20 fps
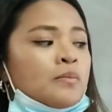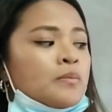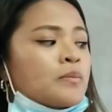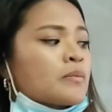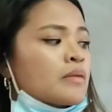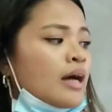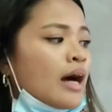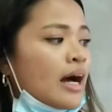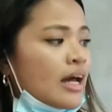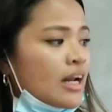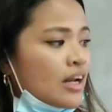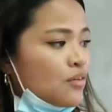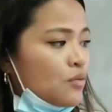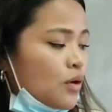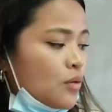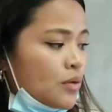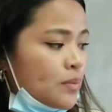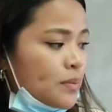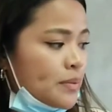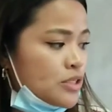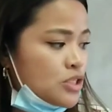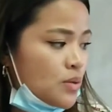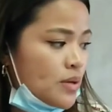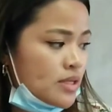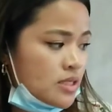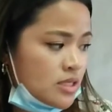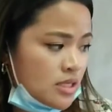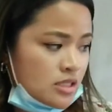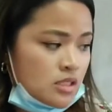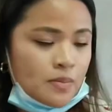kind of what we've been doing
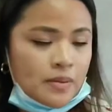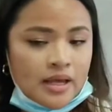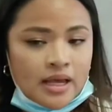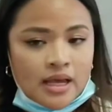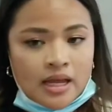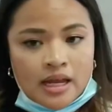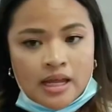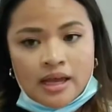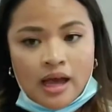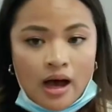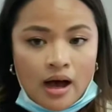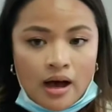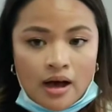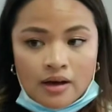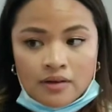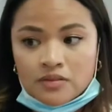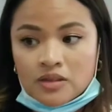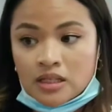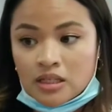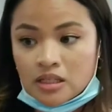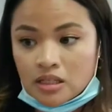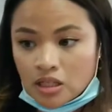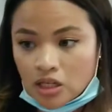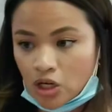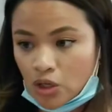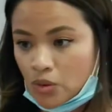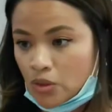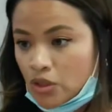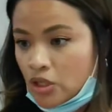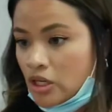since the beginning of the year.
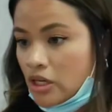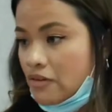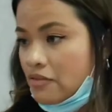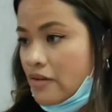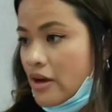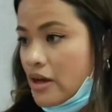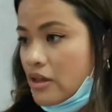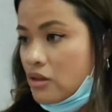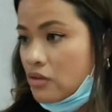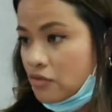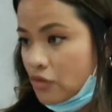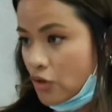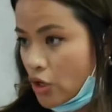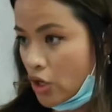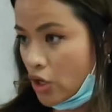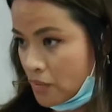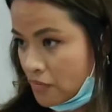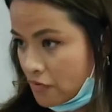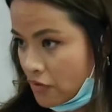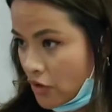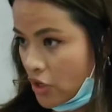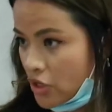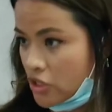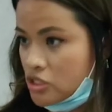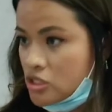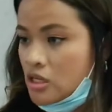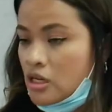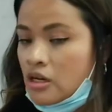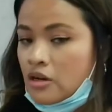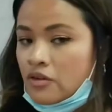You need to find the verb
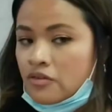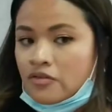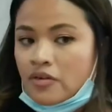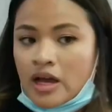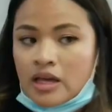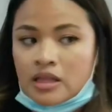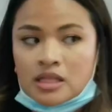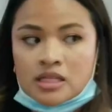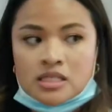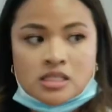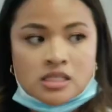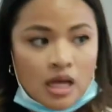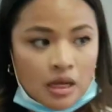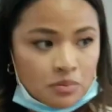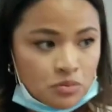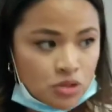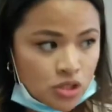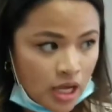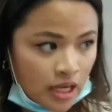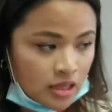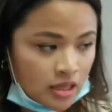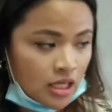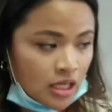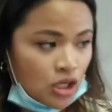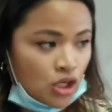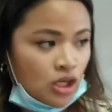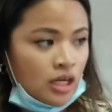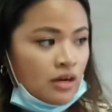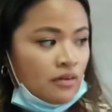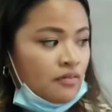first. You need to find the subject. Then you
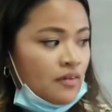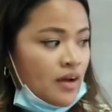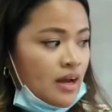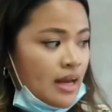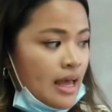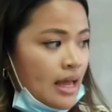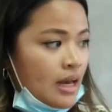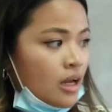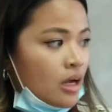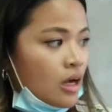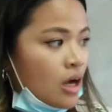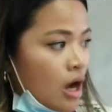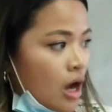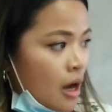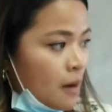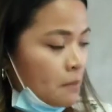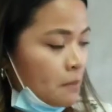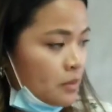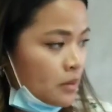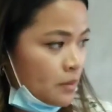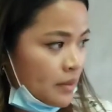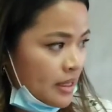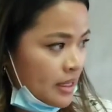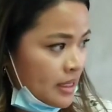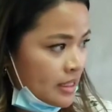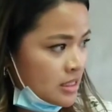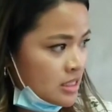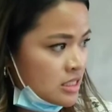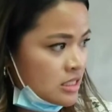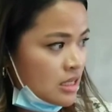need to find any
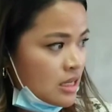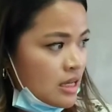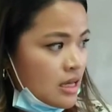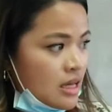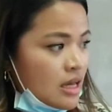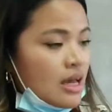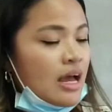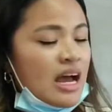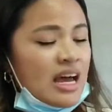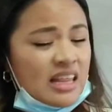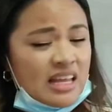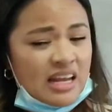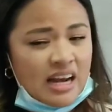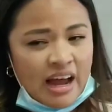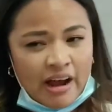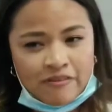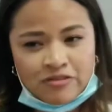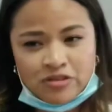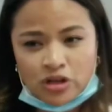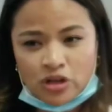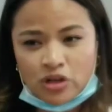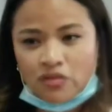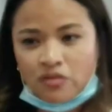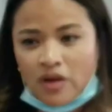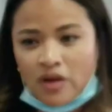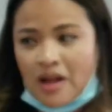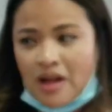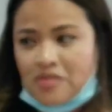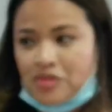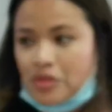complements. And then after you
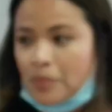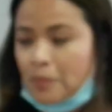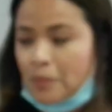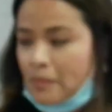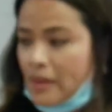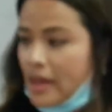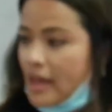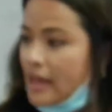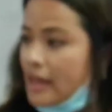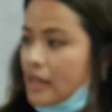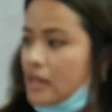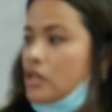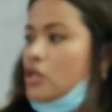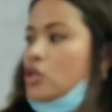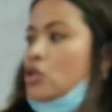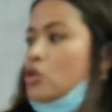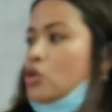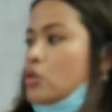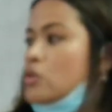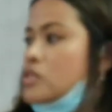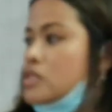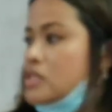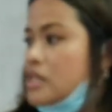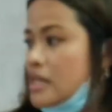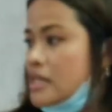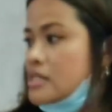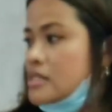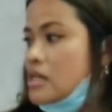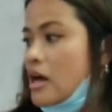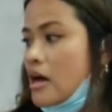find the main
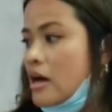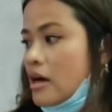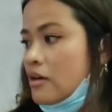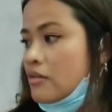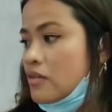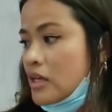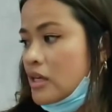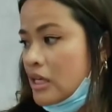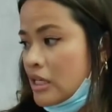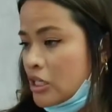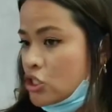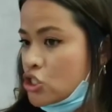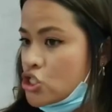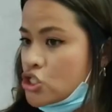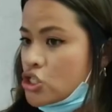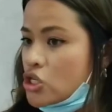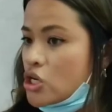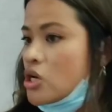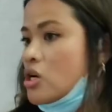uses of each